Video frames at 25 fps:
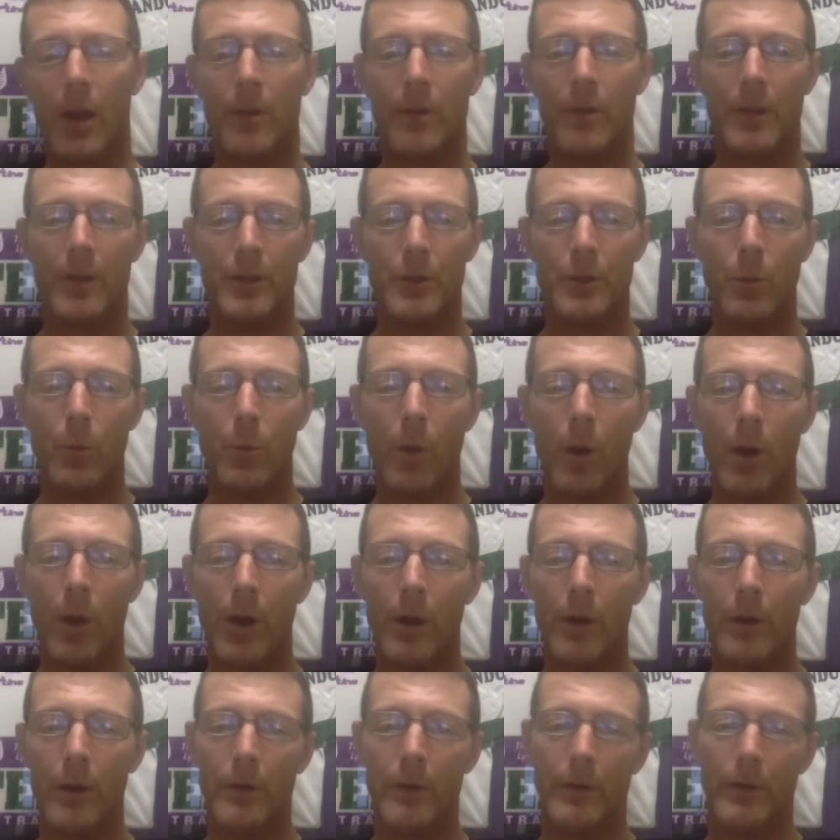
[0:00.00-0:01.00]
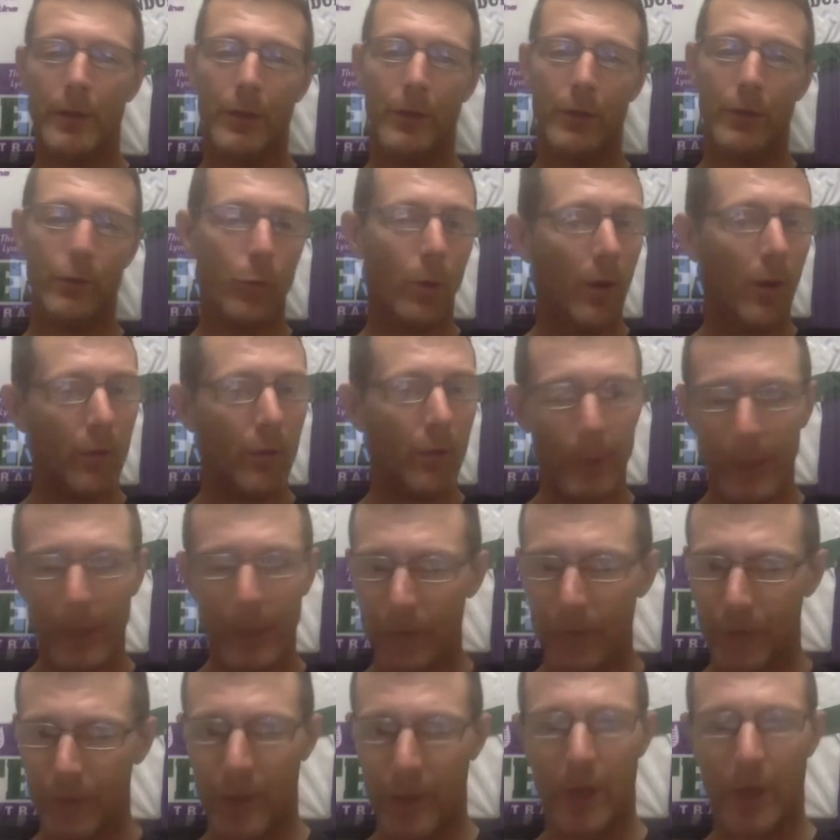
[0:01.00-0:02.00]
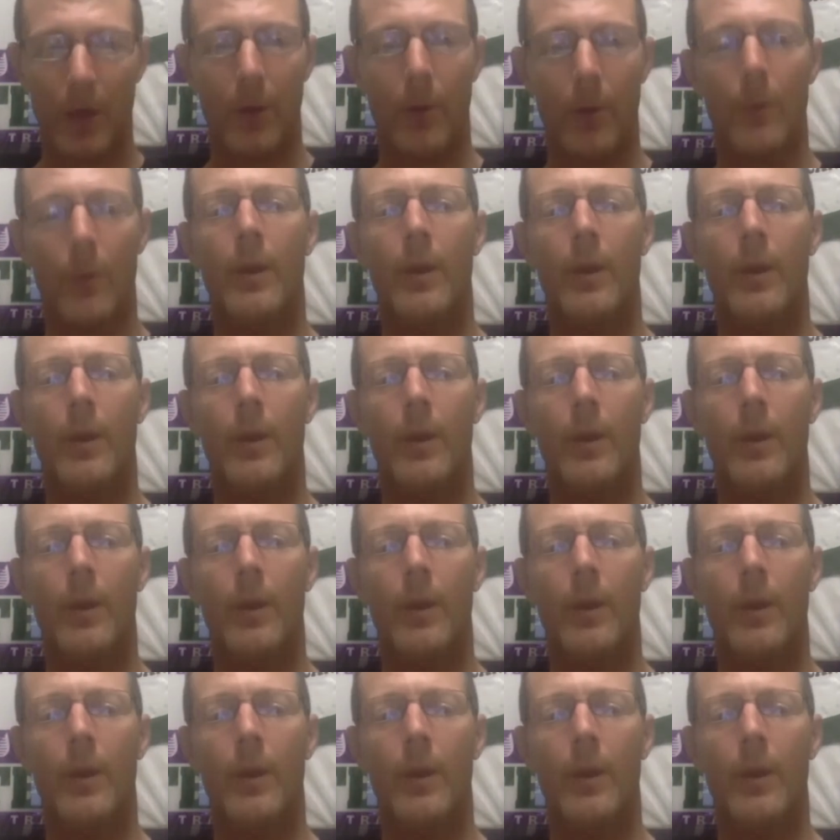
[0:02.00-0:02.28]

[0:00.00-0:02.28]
than you were, 12 weeks ago.